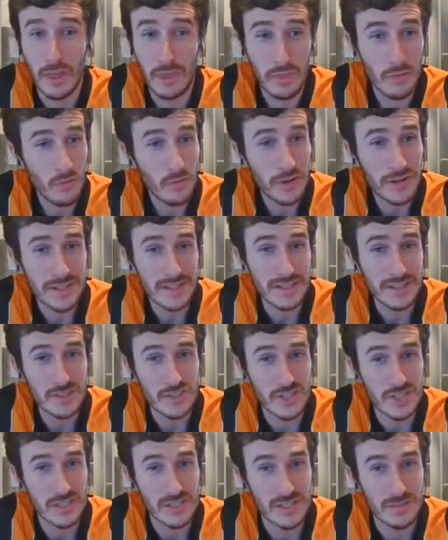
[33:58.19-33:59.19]
thought I didn't
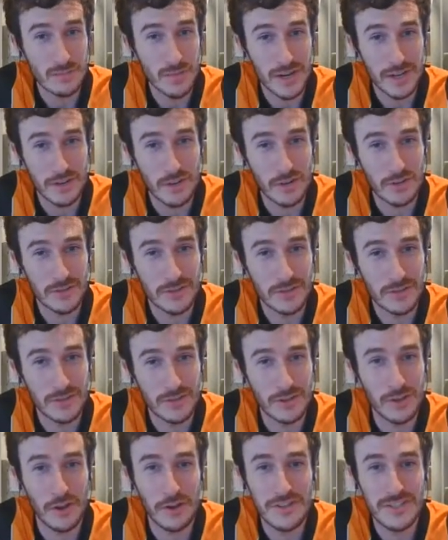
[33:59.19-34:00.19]
jinx it by not
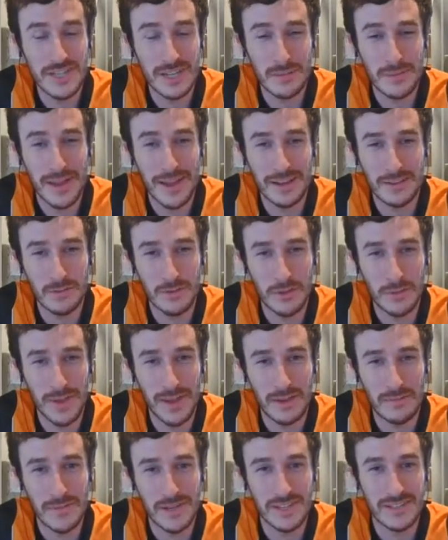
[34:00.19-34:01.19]
gloating about it with
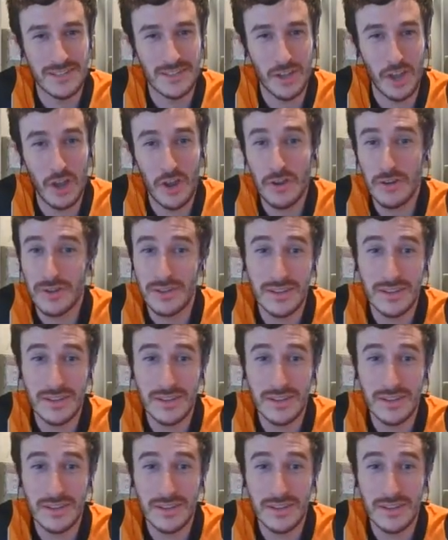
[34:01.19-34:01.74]
about a minute to go,